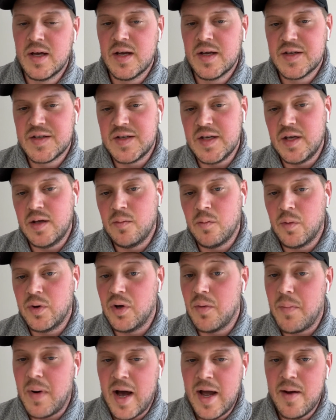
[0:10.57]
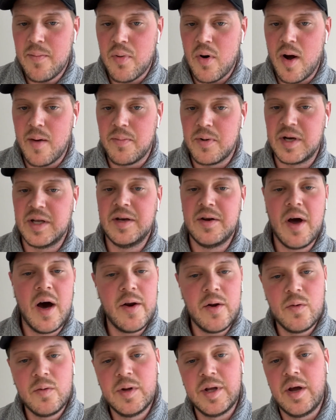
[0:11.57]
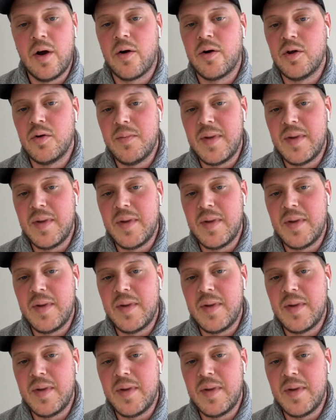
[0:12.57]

See, when you buy a property, not only are you